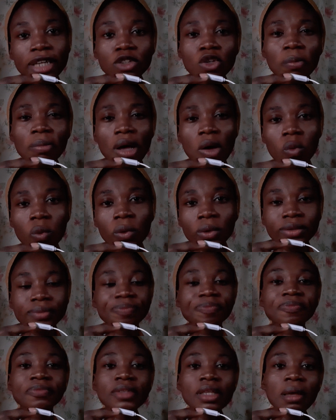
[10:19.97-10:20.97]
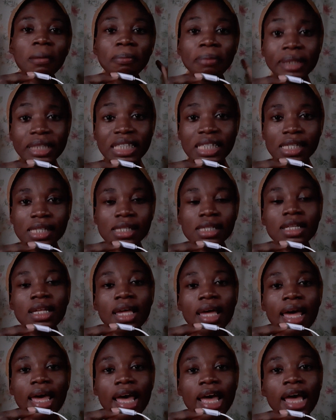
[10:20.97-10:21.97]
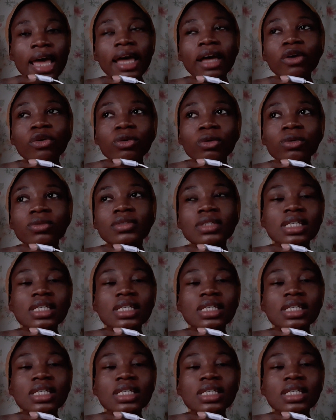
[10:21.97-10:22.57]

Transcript: Number one, please, hair growth